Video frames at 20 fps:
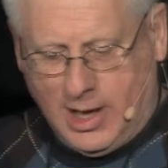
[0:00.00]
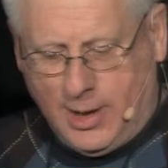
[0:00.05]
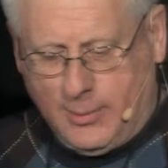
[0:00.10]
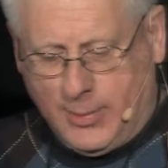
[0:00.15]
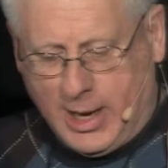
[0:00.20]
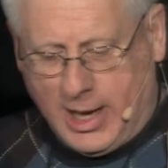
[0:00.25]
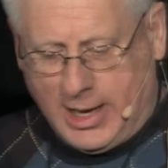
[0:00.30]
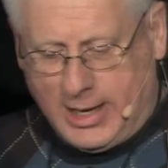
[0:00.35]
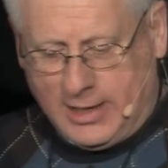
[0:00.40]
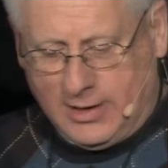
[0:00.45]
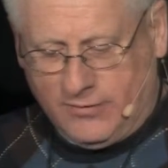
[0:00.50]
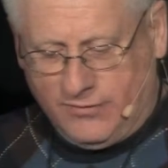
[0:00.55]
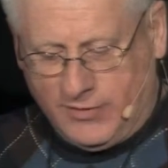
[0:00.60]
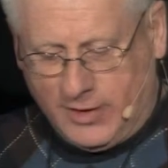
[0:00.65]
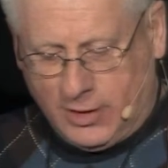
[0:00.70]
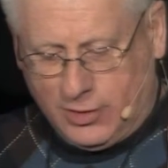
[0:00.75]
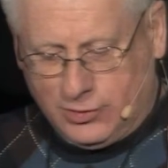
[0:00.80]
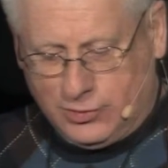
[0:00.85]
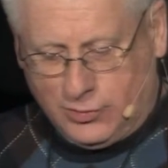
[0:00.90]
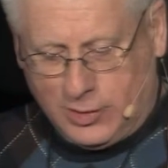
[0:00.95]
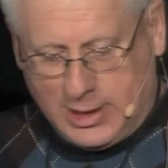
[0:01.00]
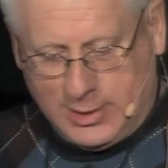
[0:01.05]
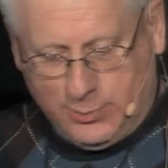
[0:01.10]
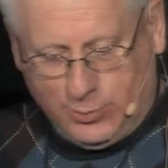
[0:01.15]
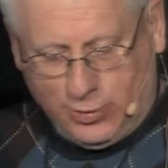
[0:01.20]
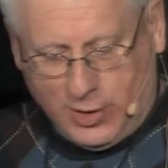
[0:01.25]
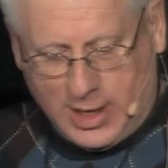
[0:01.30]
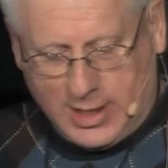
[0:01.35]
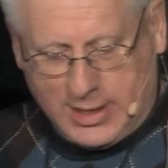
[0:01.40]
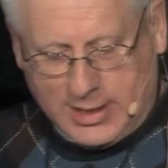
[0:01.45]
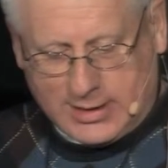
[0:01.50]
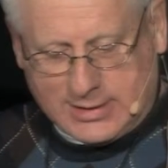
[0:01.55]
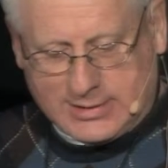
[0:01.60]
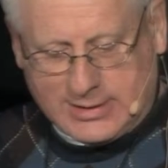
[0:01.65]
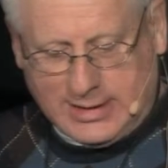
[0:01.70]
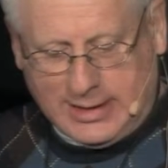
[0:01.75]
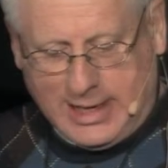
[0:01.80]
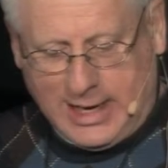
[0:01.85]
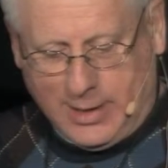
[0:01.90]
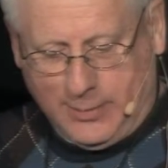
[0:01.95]
Buying fair trade products
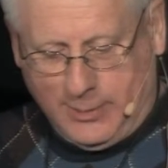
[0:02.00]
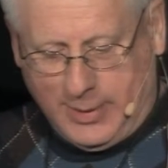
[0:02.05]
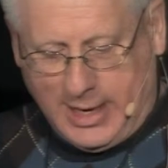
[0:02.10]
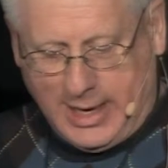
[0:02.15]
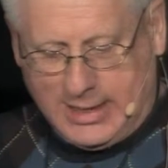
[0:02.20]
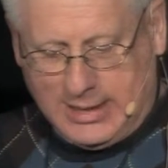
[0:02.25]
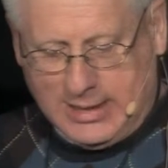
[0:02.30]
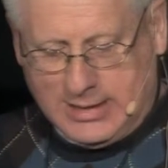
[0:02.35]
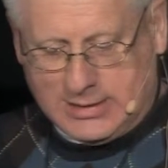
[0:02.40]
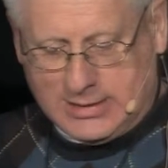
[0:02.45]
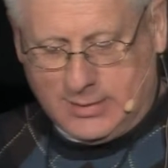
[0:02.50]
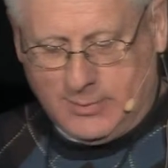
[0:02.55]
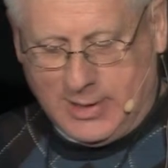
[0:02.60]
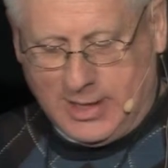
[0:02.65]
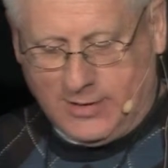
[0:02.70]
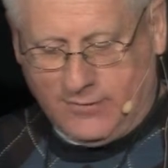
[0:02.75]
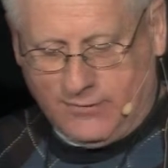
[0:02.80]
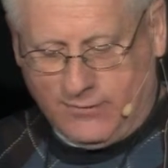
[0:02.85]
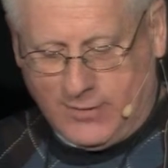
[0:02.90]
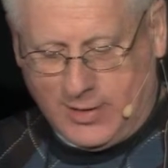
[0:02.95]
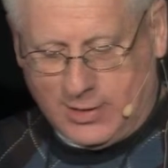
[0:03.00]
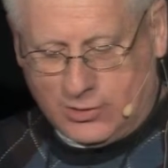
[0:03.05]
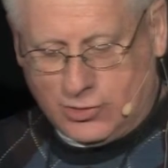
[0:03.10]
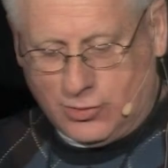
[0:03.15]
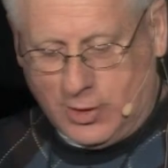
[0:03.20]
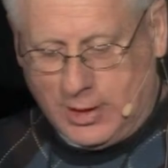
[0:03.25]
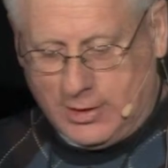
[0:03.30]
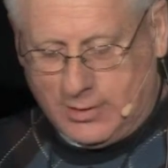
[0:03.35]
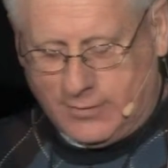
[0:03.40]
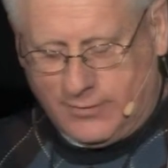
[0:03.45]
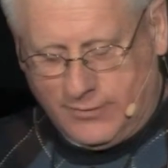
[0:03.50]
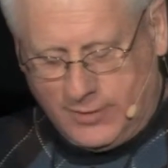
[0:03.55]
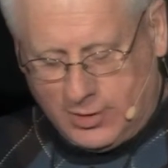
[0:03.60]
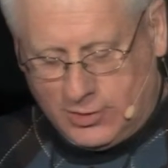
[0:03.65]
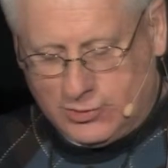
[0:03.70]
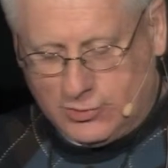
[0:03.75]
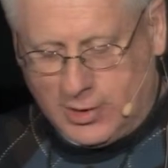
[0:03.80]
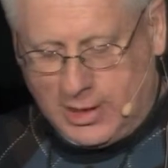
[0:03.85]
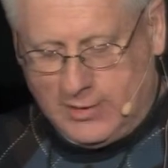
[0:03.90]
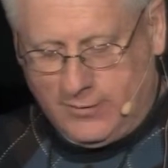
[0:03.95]
and campaigning to make fair
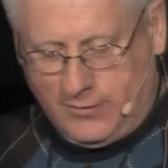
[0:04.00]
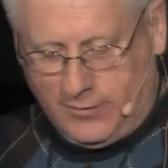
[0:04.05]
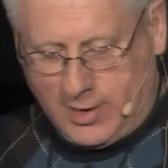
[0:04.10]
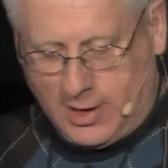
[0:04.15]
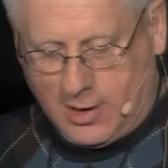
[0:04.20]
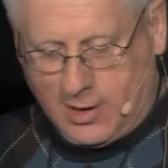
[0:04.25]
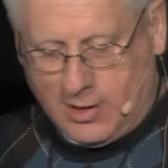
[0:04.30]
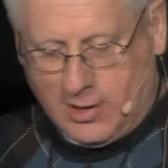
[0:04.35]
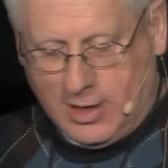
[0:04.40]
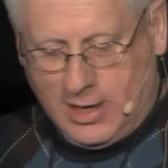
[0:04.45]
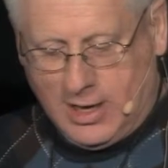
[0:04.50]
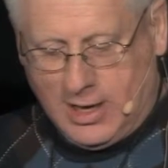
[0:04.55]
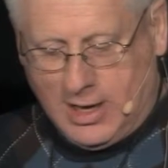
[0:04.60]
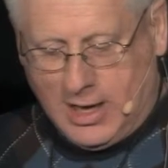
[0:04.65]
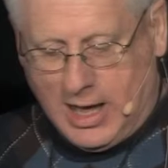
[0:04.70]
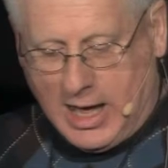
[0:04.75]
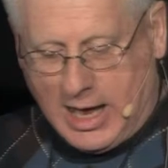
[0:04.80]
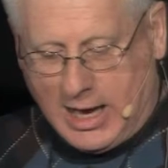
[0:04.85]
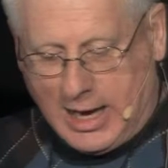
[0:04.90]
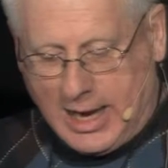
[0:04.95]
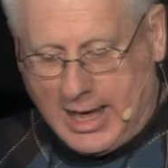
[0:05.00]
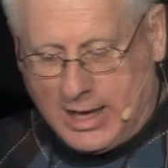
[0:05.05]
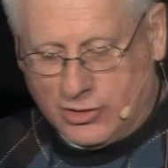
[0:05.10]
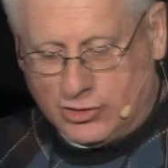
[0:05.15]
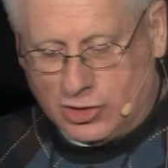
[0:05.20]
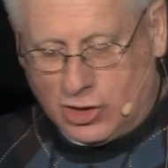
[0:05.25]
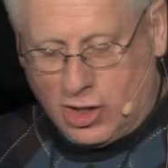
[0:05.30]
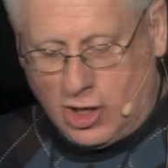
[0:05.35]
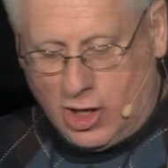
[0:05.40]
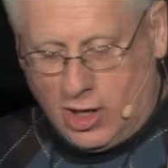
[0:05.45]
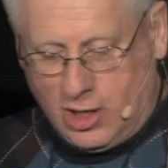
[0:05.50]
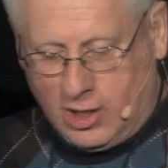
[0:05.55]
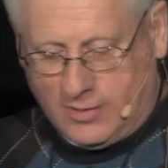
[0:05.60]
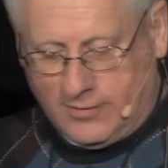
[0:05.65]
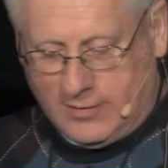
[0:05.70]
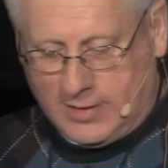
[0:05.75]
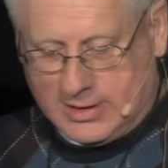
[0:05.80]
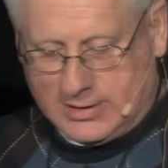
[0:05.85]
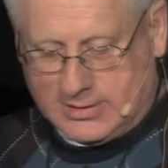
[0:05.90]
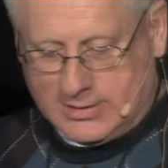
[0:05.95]
trade fair allows all
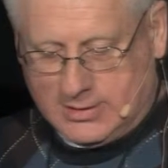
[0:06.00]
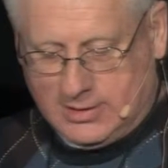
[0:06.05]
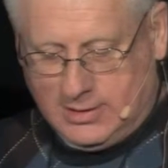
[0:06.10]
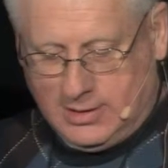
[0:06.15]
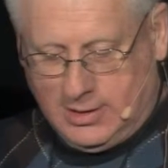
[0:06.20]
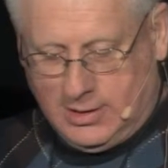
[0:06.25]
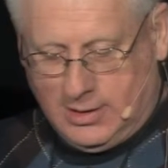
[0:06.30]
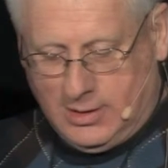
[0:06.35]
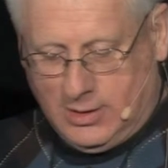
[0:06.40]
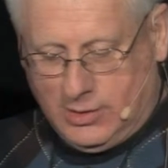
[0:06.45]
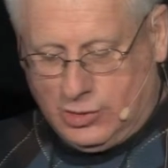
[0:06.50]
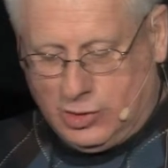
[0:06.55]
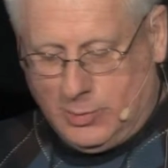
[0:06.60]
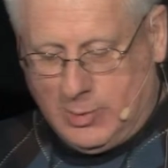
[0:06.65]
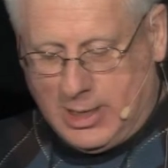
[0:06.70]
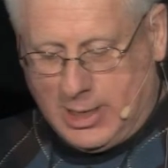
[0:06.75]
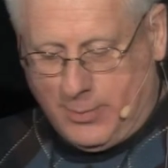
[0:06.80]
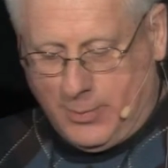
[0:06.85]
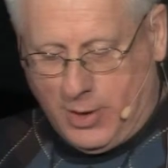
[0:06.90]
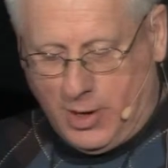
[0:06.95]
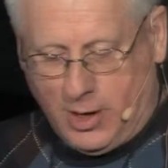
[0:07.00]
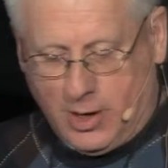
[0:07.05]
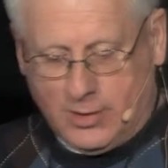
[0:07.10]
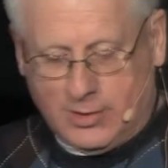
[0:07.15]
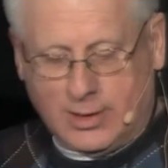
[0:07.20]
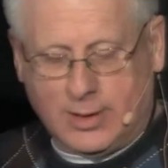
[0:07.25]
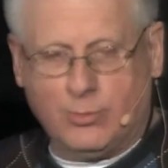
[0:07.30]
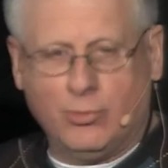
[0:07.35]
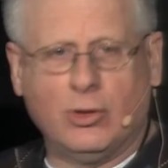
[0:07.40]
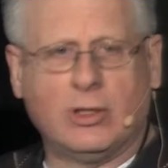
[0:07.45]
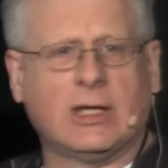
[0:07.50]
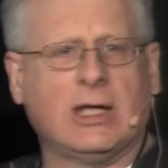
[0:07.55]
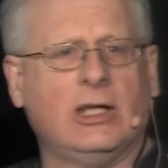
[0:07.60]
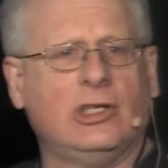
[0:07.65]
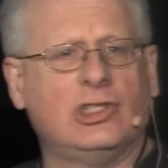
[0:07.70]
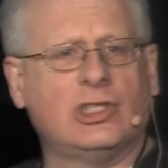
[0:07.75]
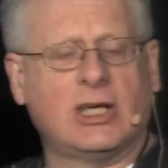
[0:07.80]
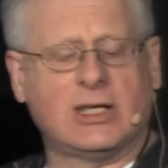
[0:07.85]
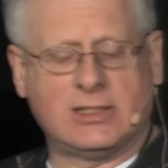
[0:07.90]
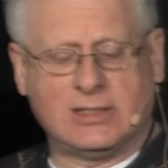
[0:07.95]
of us to be a part of bringing
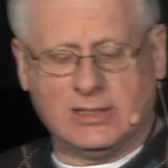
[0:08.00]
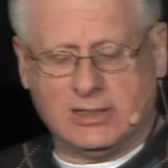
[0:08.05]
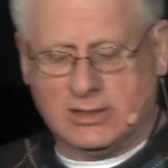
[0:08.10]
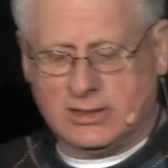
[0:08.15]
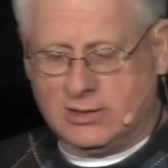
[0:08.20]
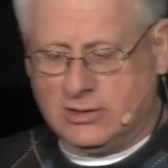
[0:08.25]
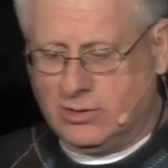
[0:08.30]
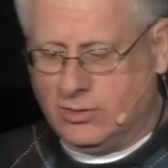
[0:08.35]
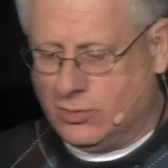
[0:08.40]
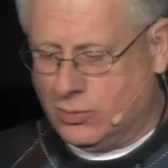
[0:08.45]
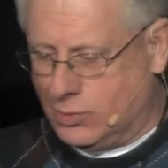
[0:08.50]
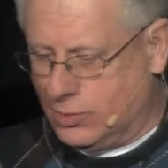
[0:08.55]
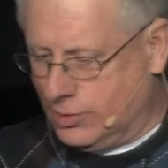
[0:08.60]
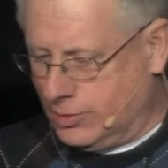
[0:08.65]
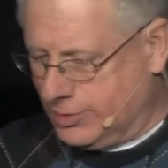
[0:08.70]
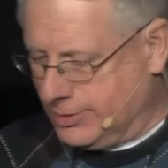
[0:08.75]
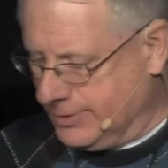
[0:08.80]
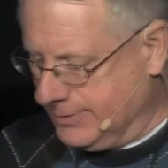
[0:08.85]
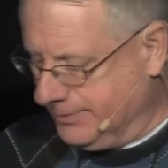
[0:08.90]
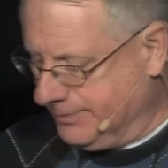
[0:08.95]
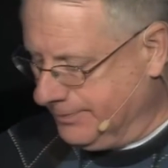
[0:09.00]
justice to the world.